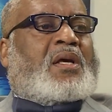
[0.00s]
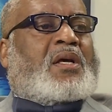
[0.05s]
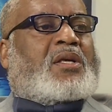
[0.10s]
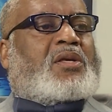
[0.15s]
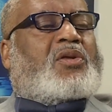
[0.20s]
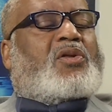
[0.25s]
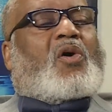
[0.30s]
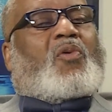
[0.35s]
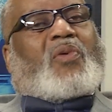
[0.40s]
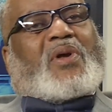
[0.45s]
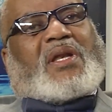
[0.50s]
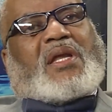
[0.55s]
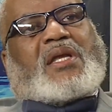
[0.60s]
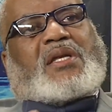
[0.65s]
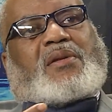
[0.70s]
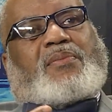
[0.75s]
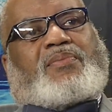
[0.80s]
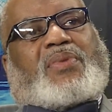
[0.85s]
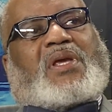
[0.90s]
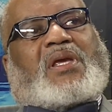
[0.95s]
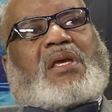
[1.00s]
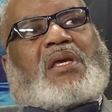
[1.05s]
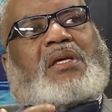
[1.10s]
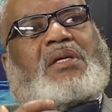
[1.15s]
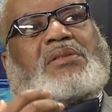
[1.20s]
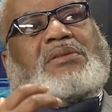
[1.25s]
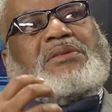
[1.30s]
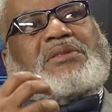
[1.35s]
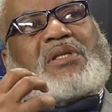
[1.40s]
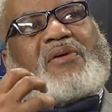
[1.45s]
We need to be
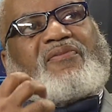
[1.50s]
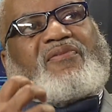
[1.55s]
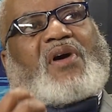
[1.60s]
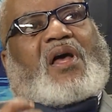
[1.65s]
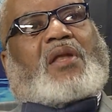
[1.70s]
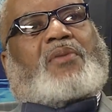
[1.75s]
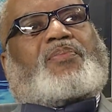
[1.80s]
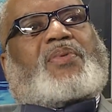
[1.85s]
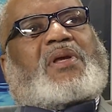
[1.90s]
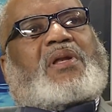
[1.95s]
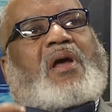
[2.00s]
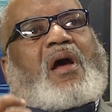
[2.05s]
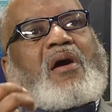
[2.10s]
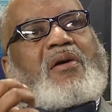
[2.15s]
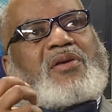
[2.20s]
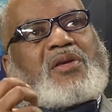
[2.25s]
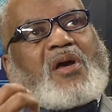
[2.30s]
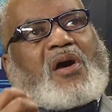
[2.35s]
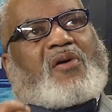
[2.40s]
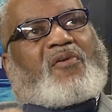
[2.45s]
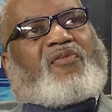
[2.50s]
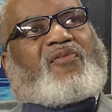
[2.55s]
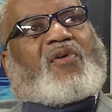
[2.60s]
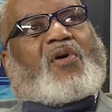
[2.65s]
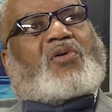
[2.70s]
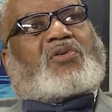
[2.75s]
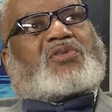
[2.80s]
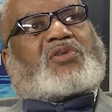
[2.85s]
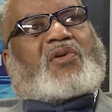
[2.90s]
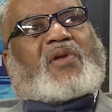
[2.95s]
developing our young
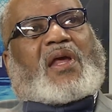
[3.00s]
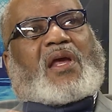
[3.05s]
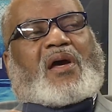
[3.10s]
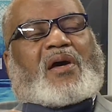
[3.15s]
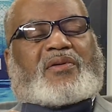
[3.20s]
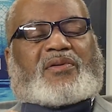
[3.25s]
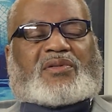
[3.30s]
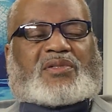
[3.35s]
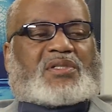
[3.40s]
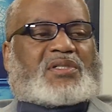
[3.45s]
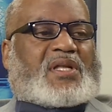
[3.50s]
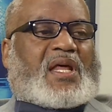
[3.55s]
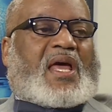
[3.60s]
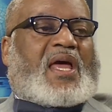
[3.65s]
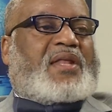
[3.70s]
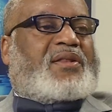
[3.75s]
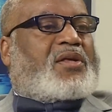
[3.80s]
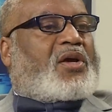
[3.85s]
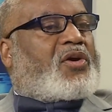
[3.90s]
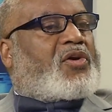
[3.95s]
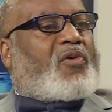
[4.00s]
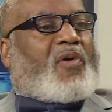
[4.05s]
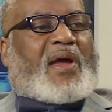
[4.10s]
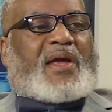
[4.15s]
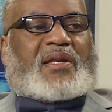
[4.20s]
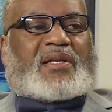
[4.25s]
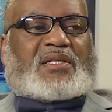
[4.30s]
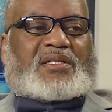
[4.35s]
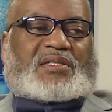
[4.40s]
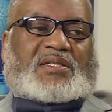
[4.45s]
folks so they understand the
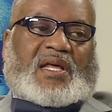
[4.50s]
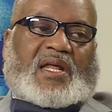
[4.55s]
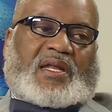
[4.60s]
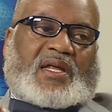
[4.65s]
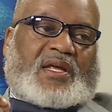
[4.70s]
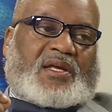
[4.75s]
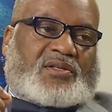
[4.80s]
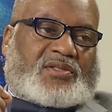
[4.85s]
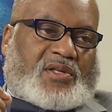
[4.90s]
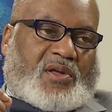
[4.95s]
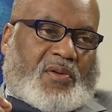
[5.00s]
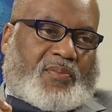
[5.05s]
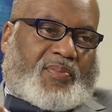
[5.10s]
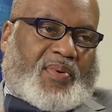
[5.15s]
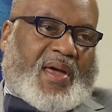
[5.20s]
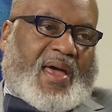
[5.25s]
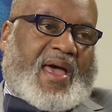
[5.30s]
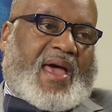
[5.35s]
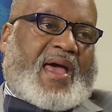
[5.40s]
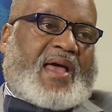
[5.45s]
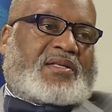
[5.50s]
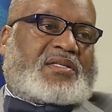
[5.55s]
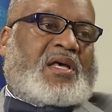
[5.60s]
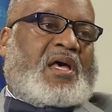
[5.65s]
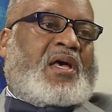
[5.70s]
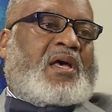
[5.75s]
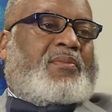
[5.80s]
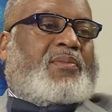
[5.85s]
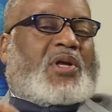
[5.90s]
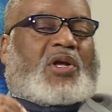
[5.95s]
greatness that is their past,
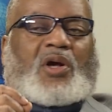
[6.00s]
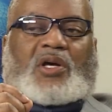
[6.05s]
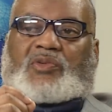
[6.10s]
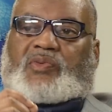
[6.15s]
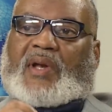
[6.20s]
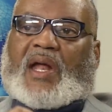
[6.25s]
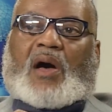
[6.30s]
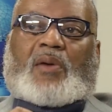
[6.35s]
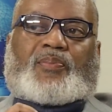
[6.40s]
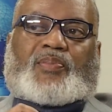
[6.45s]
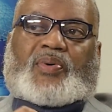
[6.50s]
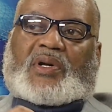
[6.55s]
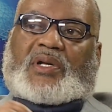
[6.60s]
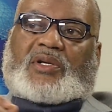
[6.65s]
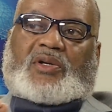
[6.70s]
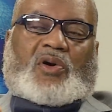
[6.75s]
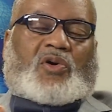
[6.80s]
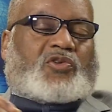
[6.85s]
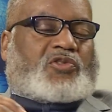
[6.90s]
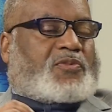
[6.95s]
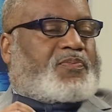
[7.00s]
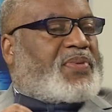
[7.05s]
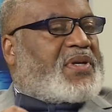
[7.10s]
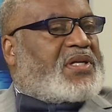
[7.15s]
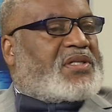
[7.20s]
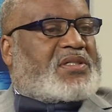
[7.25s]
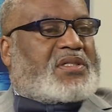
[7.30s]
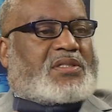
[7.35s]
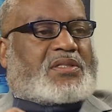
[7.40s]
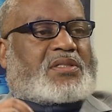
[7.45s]
because without putting those
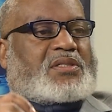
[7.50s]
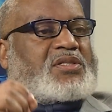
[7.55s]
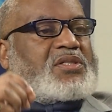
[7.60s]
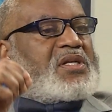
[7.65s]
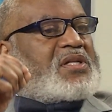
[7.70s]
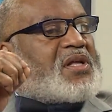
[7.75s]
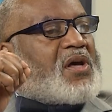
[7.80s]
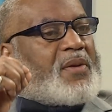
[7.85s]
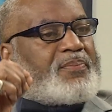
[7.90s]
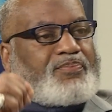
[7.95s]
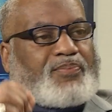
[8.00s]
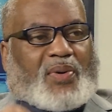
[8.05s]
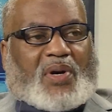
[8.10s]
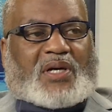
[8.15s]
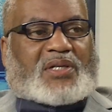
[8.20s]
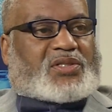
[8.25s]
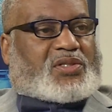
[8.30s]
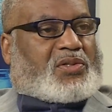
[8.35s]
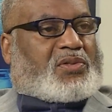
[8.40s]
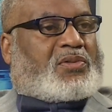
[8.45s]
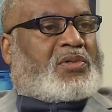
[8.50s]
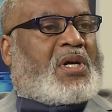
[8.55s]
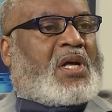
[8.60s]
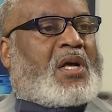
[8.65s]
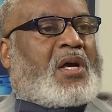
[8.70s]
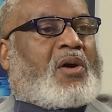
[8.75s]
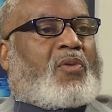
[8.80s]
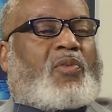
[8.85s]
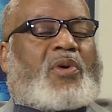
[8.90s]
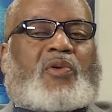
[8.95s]
pieces to that puzzle,
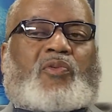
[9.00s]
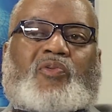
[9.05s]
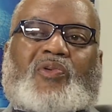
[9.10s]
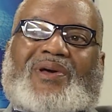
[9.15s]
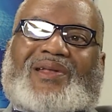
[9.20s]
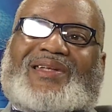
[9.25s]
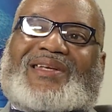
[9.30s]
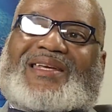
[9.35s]
we really